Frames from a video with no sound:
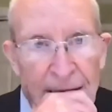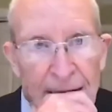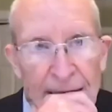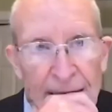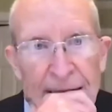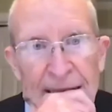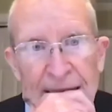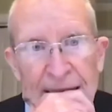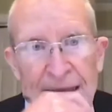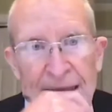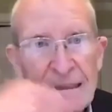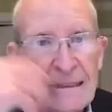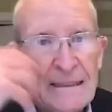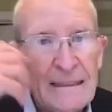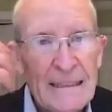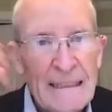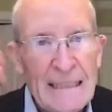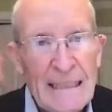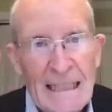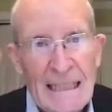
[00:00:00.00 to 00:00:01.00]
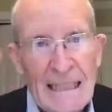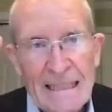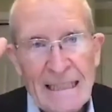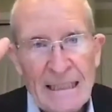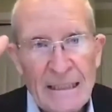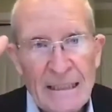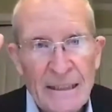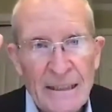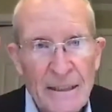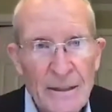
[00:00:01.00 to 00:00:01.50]
Uh, I think
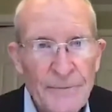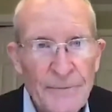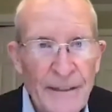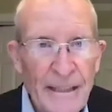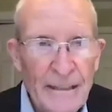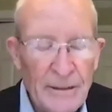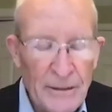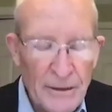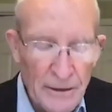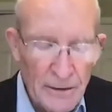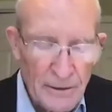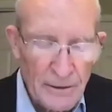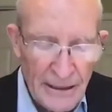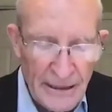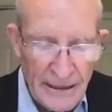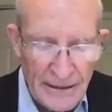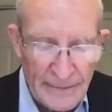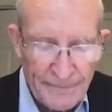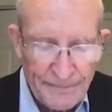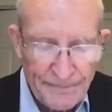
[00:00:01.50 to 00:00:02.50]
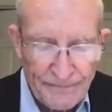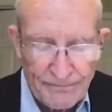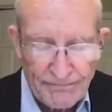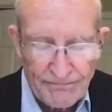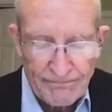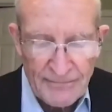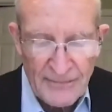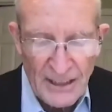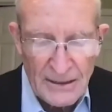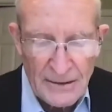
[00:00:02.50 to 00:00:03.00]
another factor um,
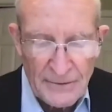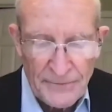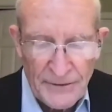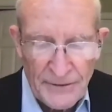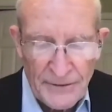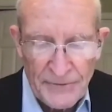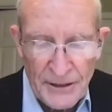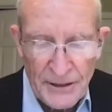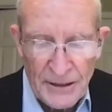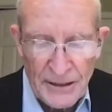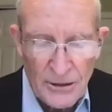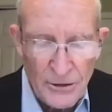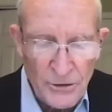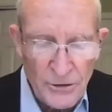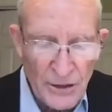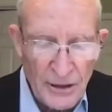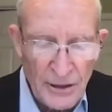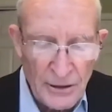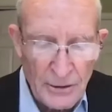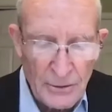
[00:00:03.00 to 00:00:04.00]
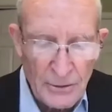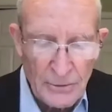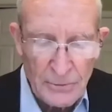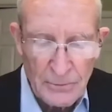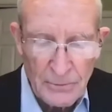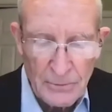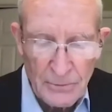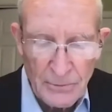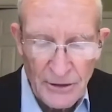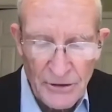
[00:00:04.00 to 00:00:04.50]
15 years ago
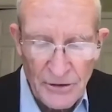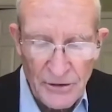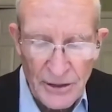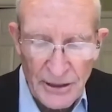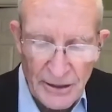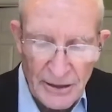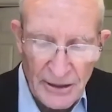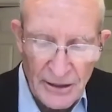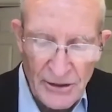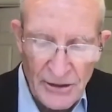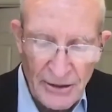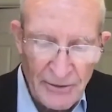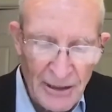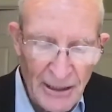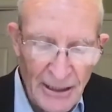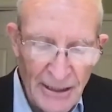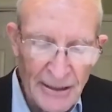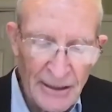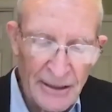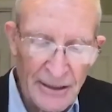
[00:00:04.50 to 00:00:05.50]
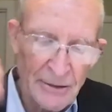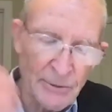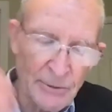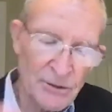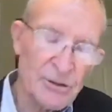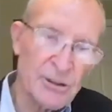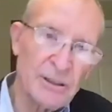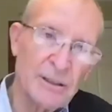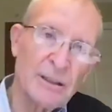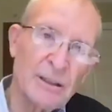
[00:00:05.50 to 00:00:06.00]
was that the general idea was
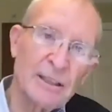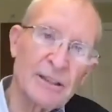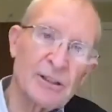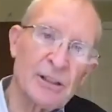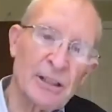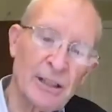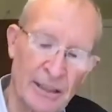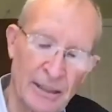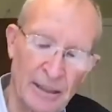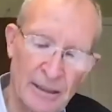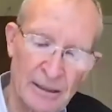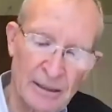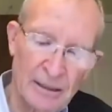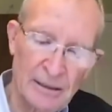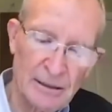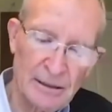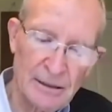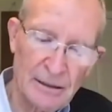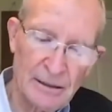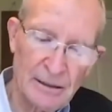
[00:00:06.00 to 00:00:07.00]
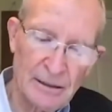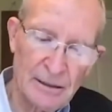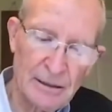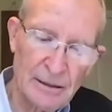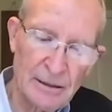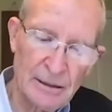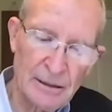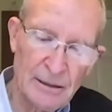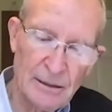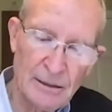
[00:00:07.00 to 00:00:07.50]
still that China,
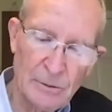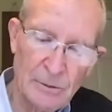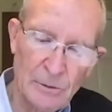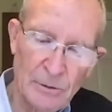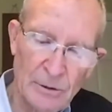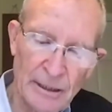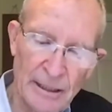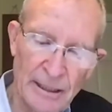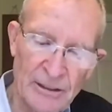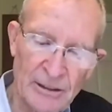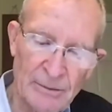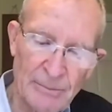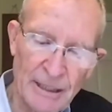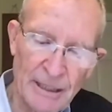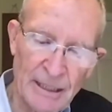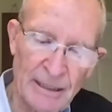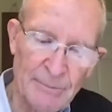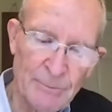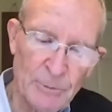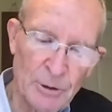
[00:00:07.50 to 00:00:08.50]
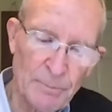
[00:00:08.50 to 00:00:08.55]
as it became more